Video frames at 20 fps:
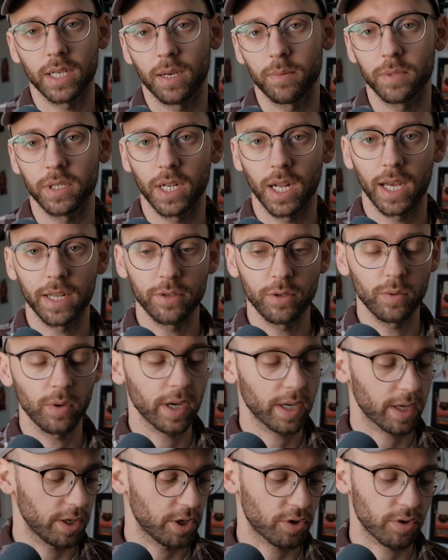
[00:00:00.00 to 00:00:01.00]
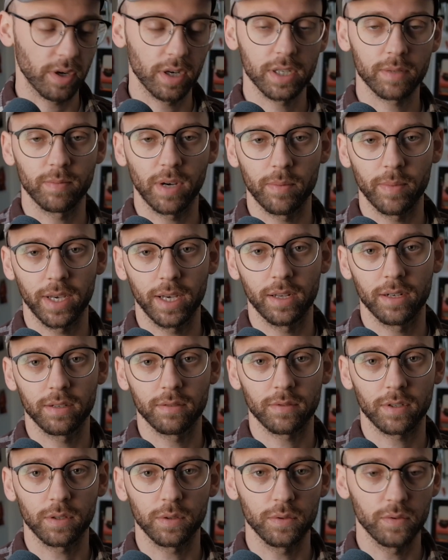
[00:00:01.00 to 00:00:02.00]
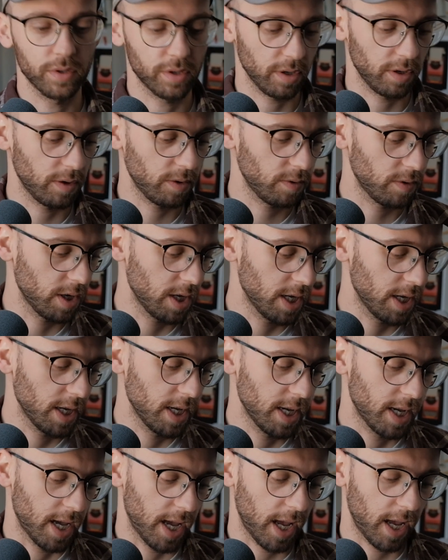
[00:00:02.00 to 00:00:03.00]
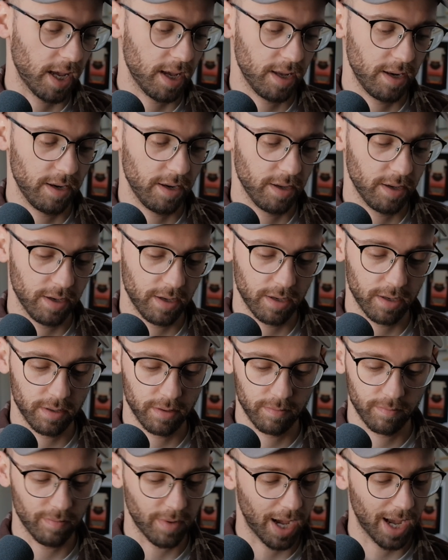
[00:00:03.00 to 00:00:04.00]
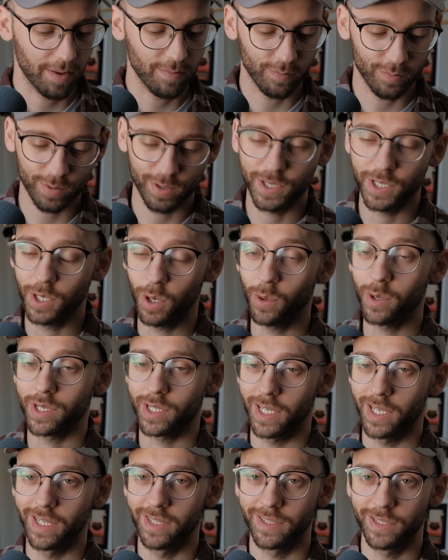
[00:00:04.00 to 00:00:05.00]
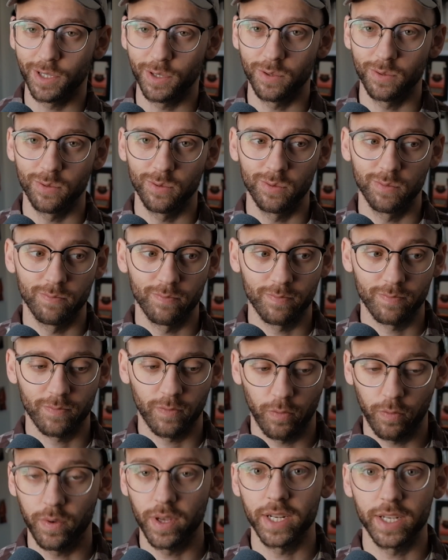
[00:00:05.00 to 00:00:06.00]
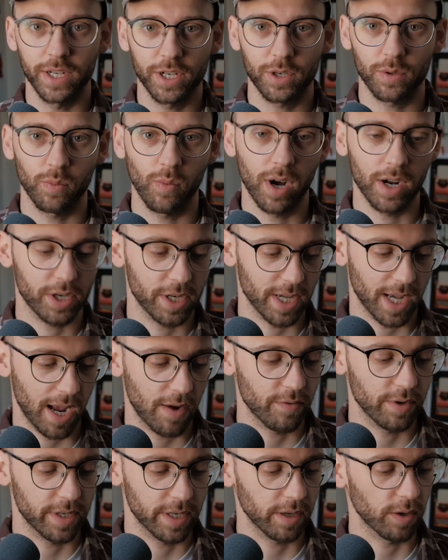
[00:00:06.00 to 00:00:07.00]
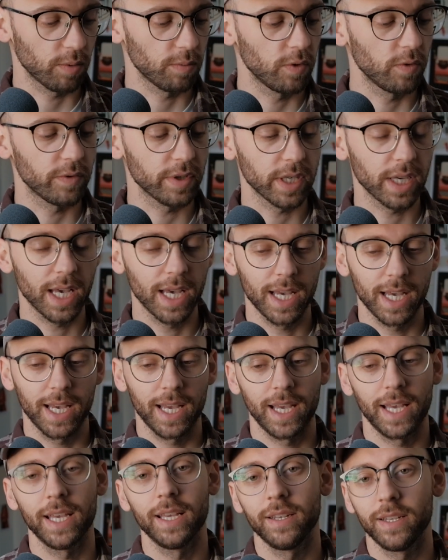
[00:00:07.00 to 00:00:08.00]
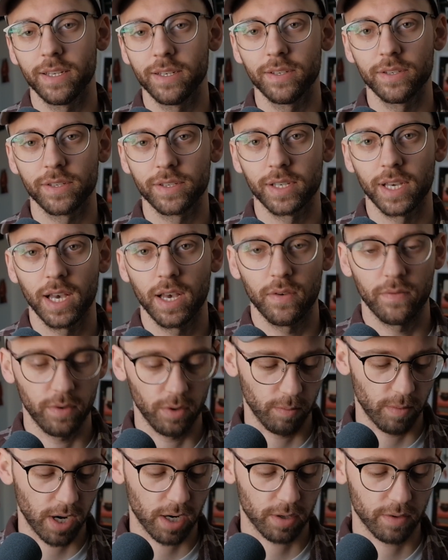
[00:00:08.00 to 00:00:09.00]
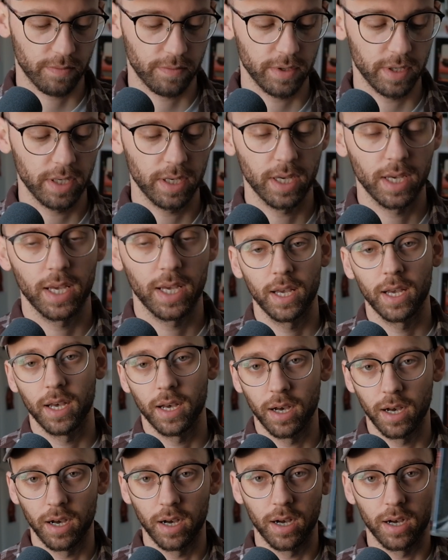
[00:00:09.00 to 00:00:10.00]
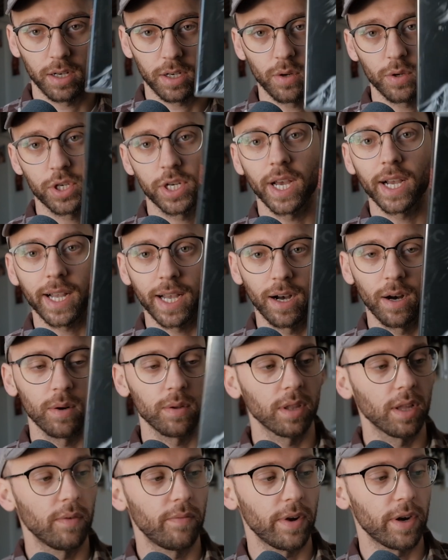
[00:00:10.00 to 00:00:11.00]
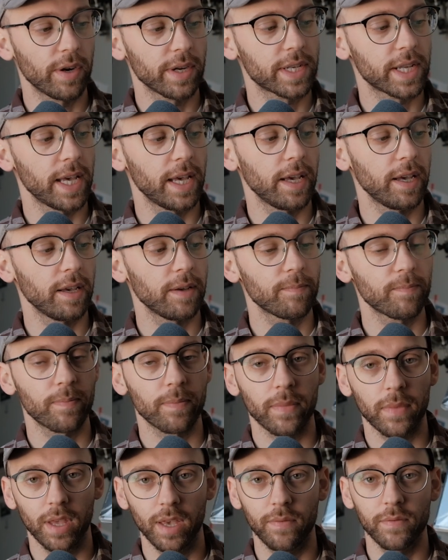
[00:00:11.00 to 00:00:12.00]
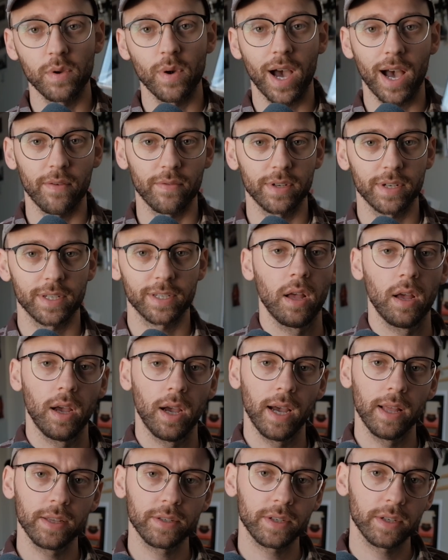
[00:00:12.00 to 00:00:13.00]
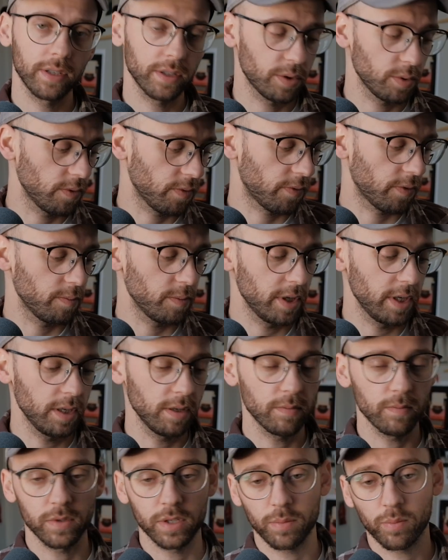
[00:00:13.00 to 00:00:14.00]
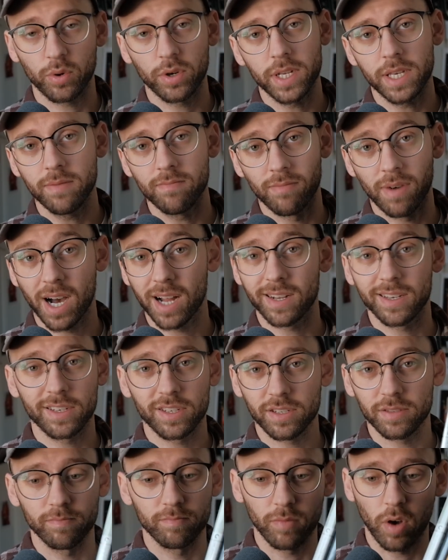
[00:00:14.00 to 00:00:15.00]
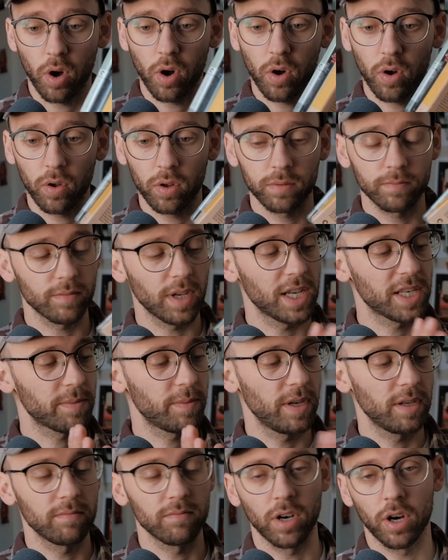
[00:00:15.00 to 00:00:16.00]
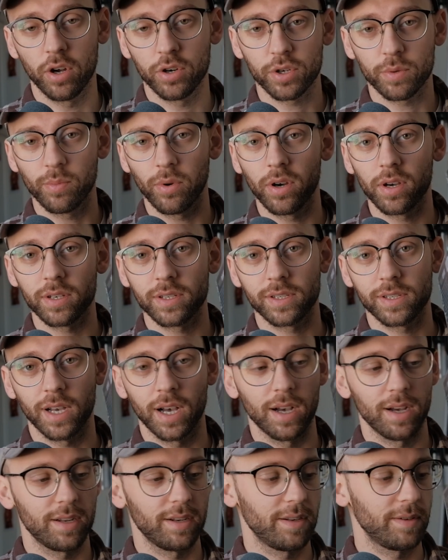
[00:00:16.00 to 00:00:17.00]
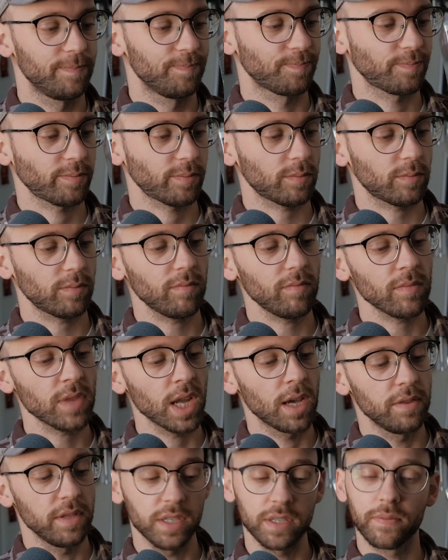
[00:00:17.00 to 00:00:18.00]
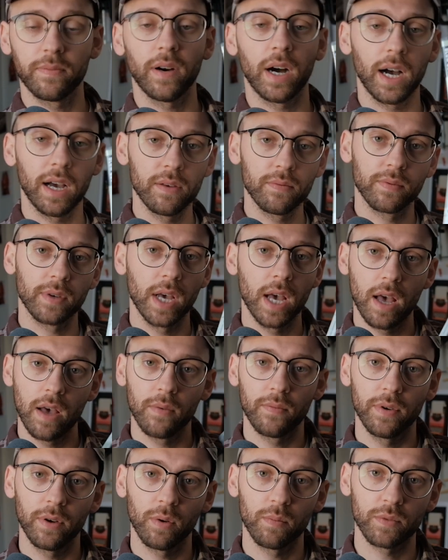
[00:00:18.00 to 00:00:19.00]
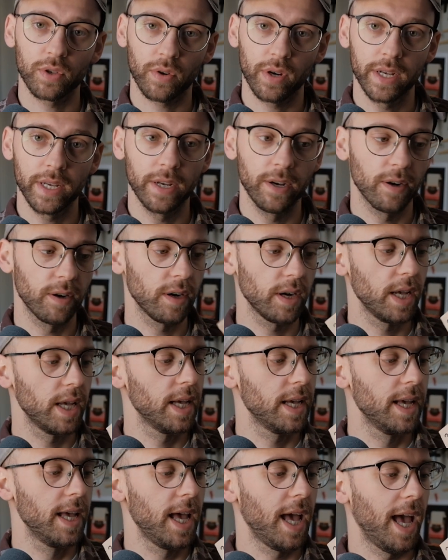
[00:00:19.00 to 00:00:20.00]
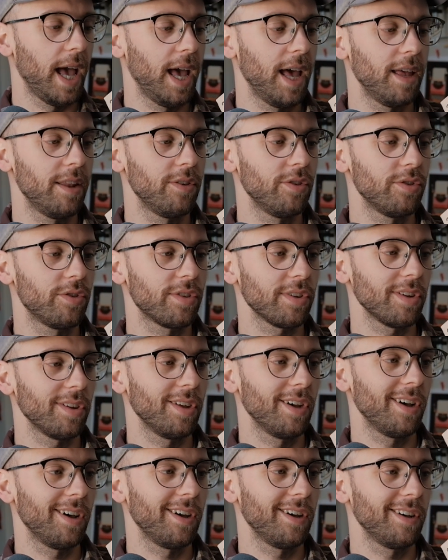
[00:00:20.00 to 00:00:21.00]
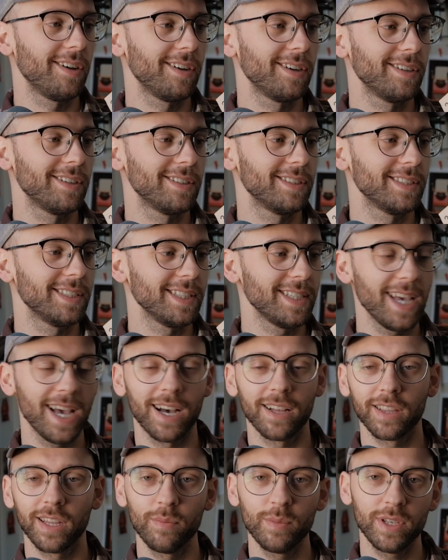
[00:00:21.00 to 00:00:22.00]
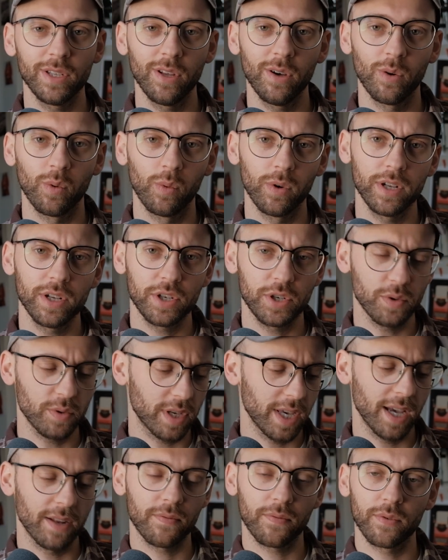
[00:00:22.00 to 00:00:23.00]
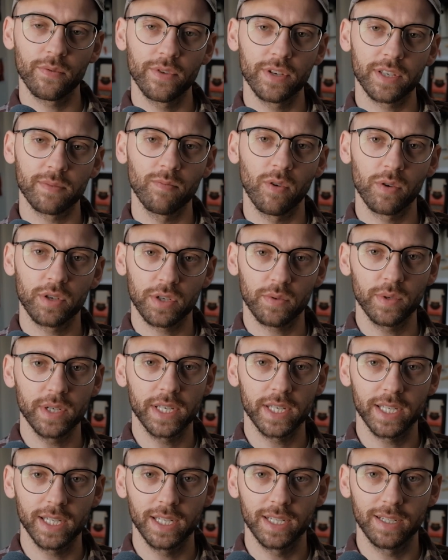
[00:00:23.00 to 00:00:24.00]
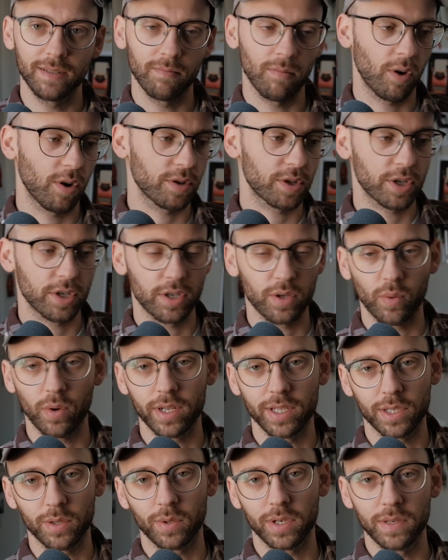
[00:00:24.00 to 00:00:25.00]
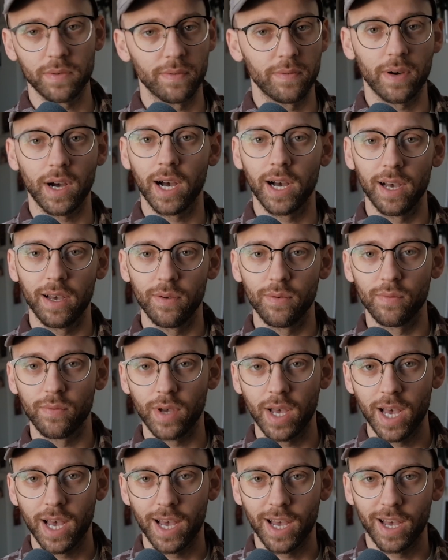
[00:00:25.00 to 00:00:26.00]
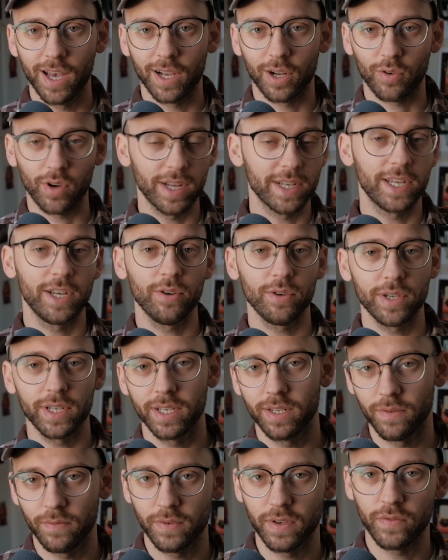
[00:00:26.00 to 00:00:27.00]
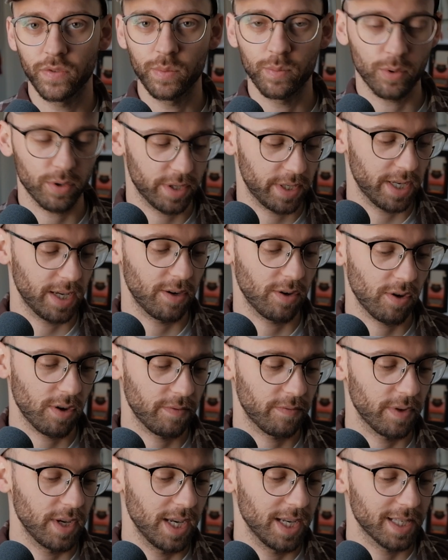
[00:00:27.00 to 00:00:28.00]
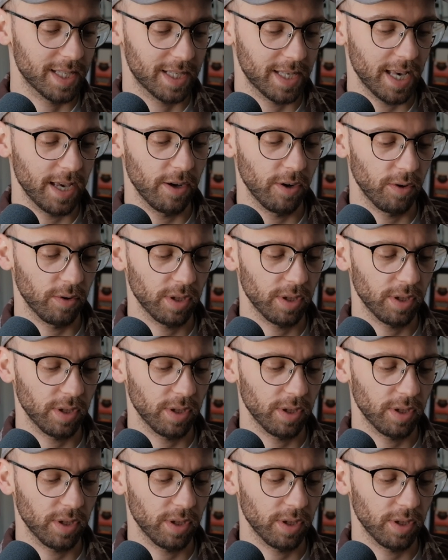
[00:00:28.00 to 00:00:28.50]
I mean, I knew I could trust my man Clouzot, and I'm so excited to finish watching every single movie in his filmography. Go check out La Vérité if you haven't. And that's going to do it for me. It was a pretty modest haul. I spent $100 on these 5 films right here. And yeah, let me know. What did you get for this most recent March 2025 Criterion 50% off sale?